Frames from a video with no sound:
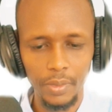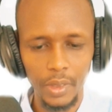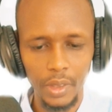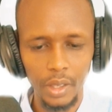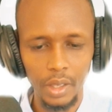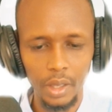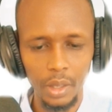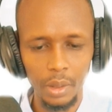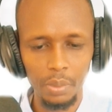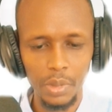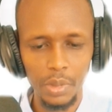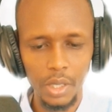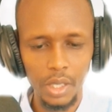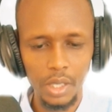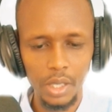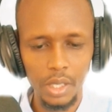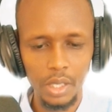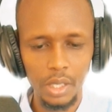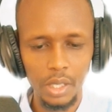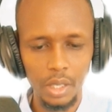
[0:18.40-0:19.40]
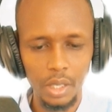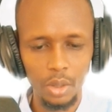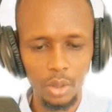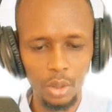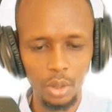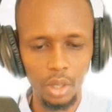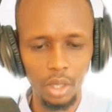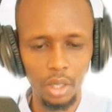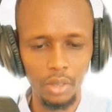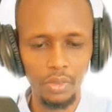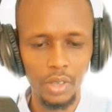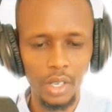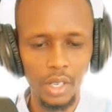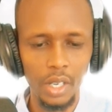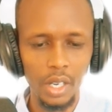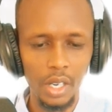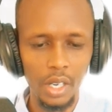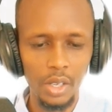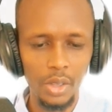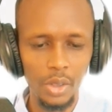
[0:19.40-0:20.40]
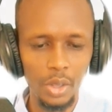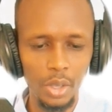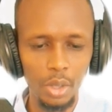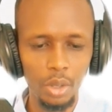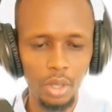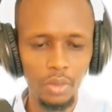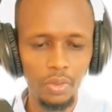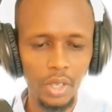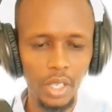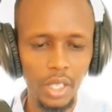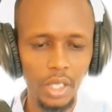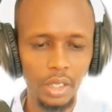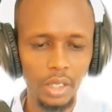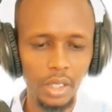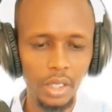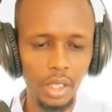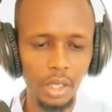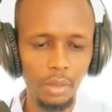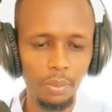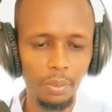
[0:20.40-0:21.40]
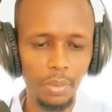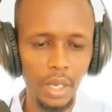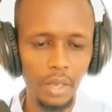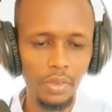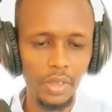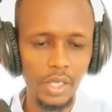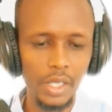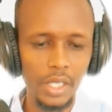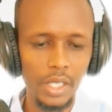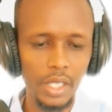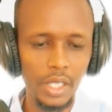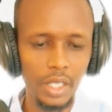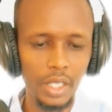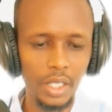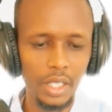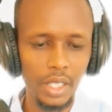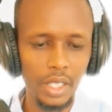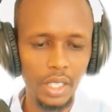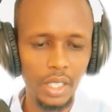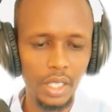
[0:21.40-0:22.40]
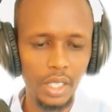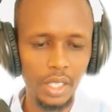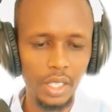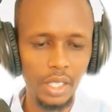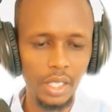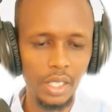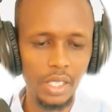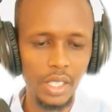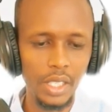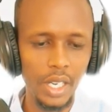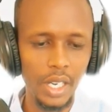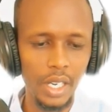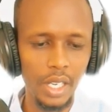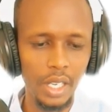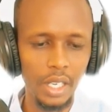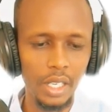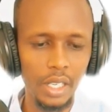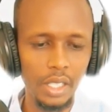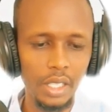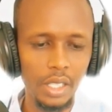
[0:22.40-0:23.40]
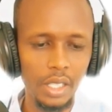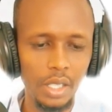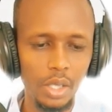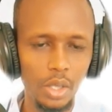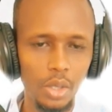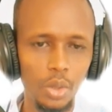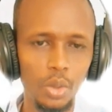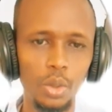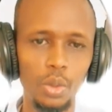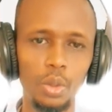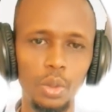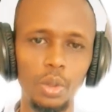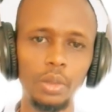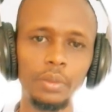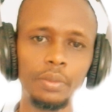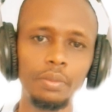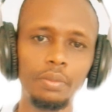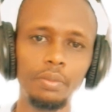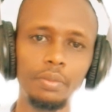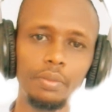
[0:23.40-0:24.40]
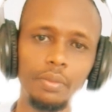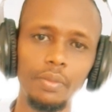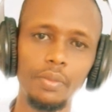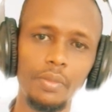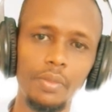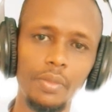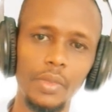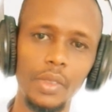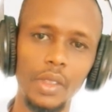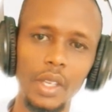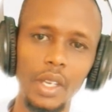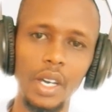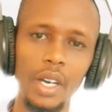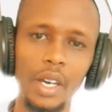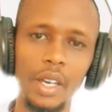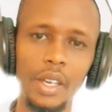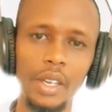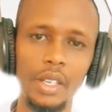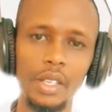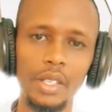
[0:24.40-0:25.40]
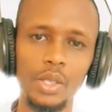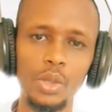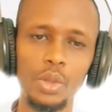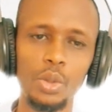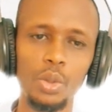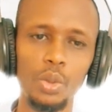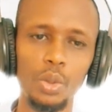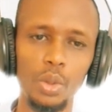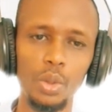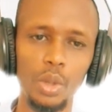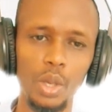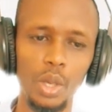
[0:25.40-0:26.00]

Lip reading: IPSAS 12. The equivalent in the private sector is IS2. IS2.